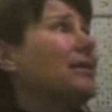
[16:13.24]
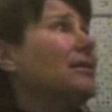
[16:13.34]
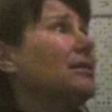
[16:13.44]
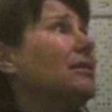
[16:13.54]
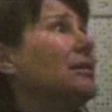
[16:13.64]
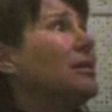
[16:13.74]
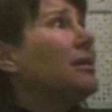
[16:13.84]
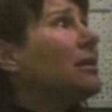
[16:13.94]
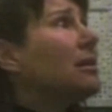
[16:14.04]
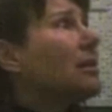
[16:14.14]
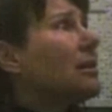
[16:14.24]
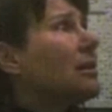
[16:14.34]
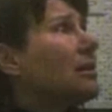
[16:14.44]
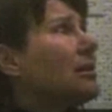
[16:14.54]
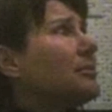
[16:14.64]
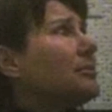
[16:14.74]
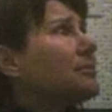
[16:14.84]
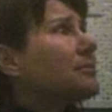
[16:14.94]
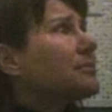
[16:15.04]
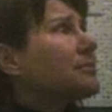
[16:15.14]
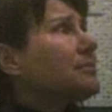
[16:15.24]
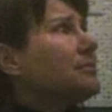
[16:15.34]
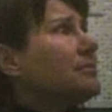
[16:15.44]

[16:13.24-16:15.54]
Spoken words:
She died in 1986?